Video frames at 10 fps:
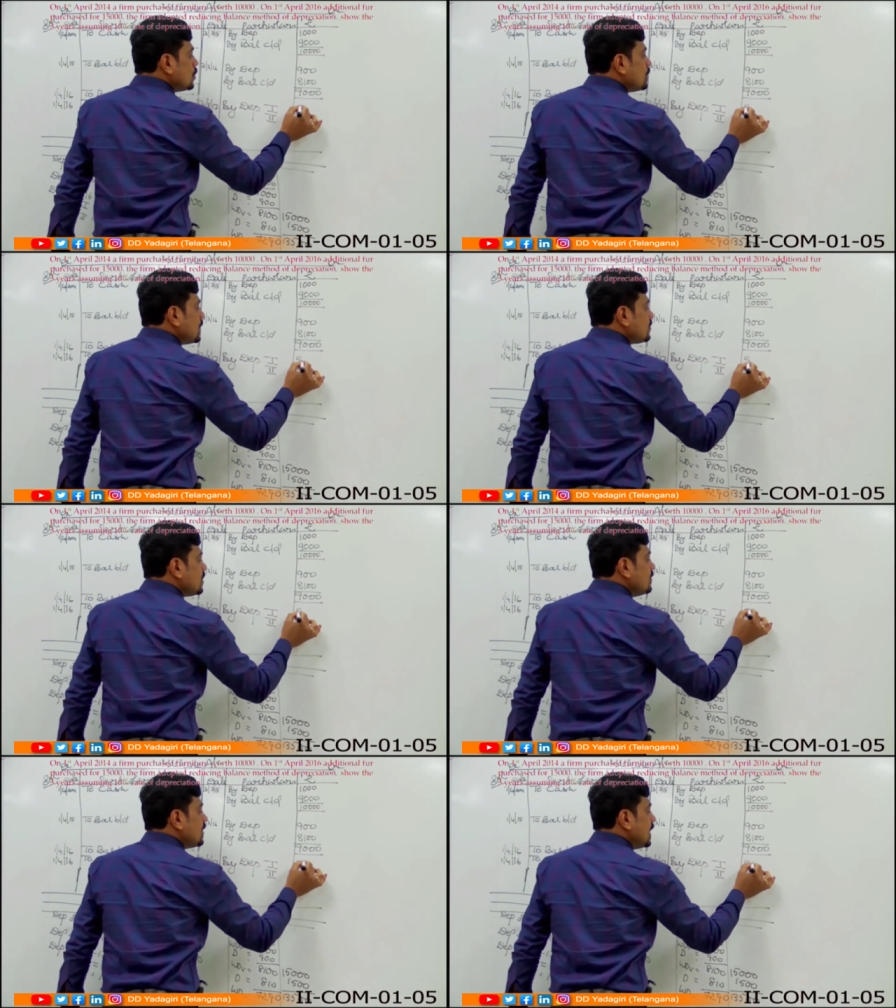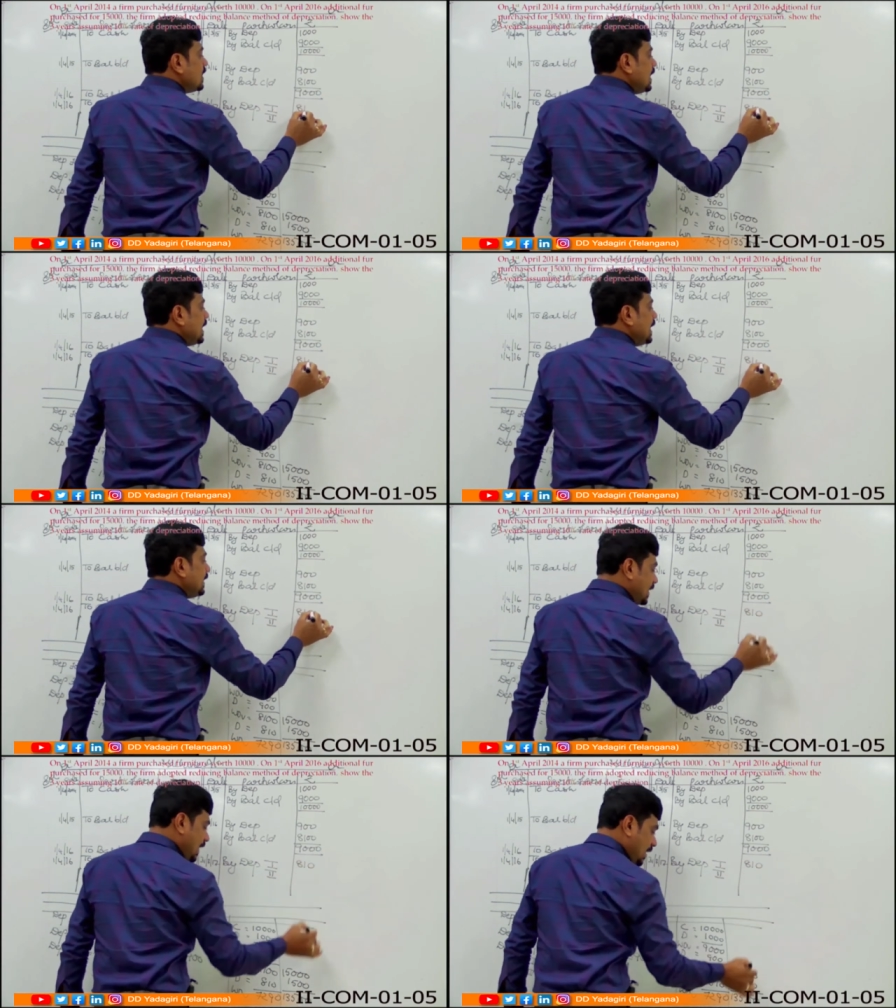Machine one, eight
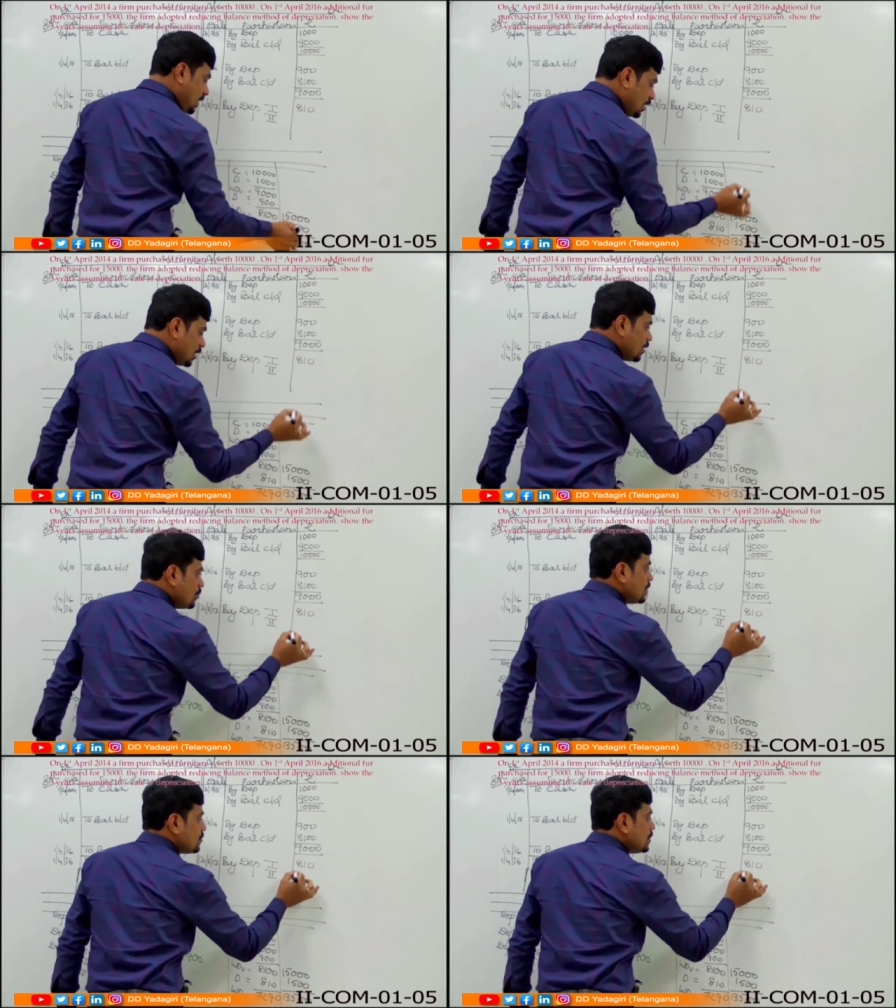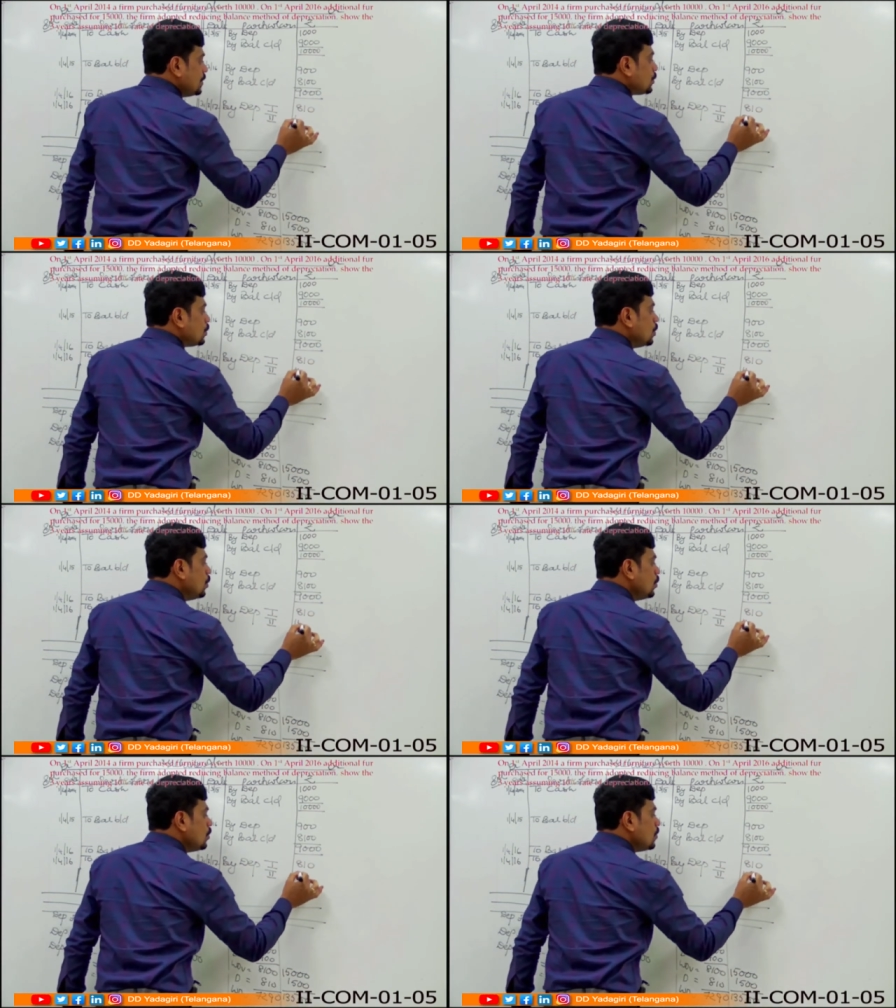ten, machine two,
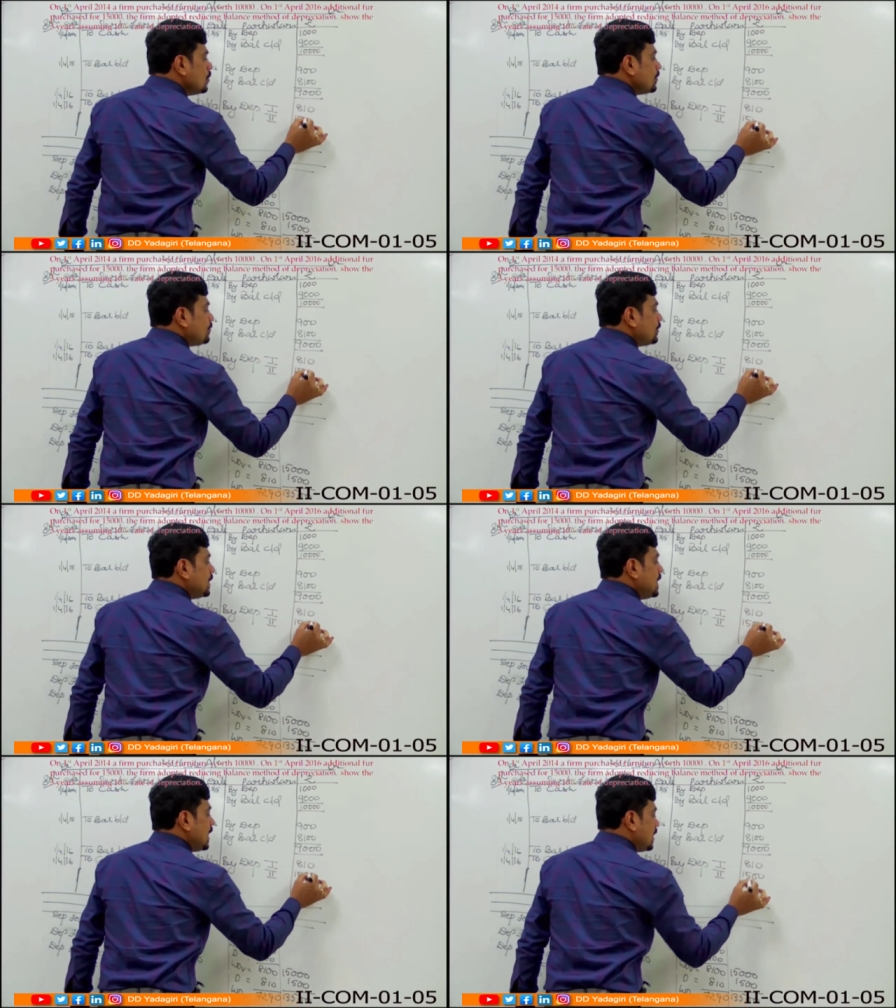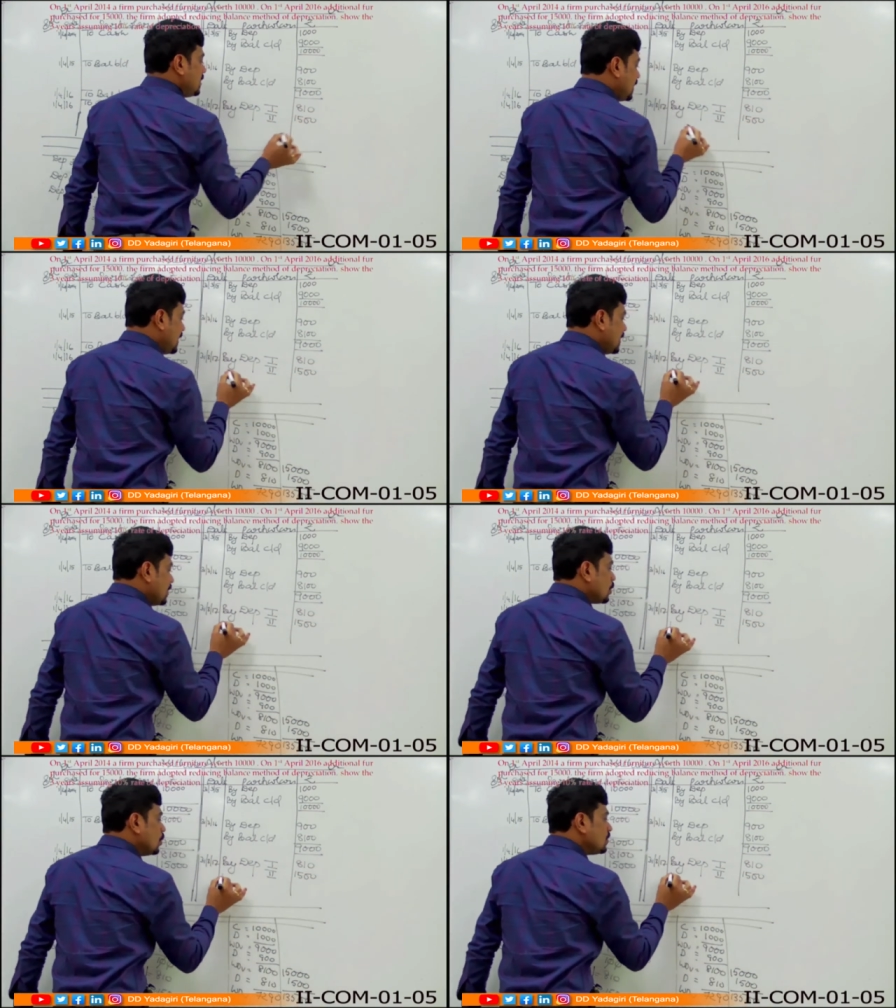fifteen hundred.
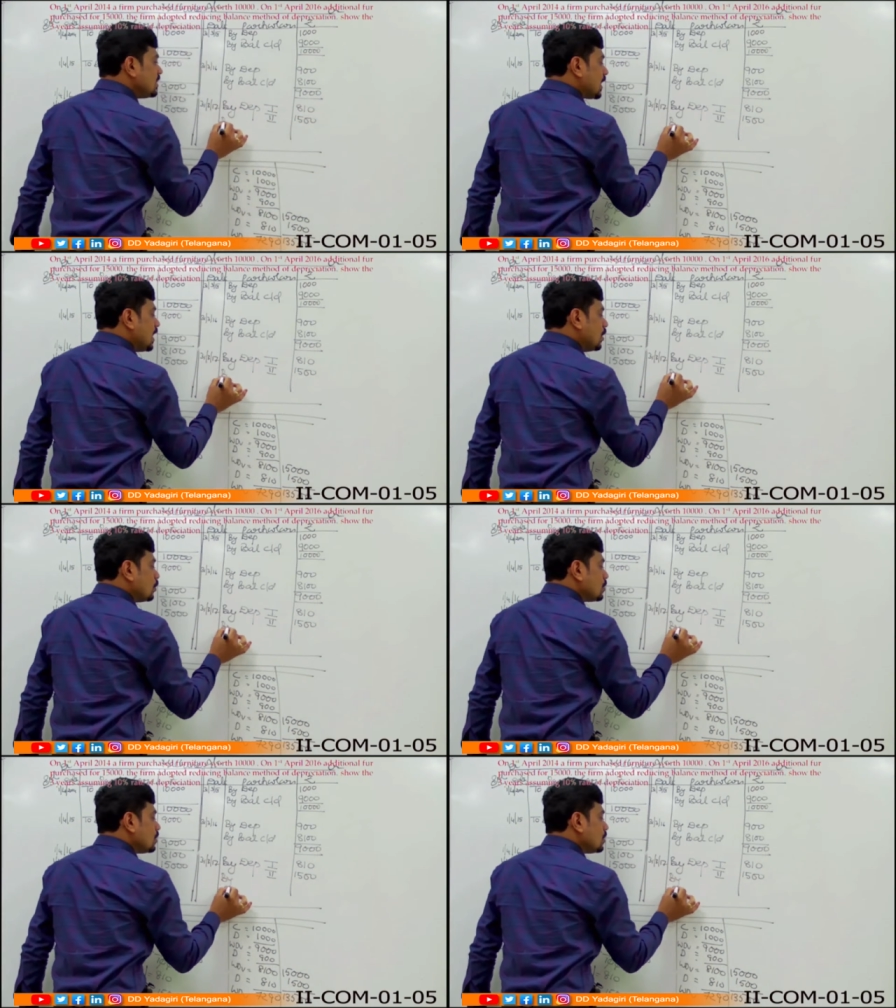Close the account.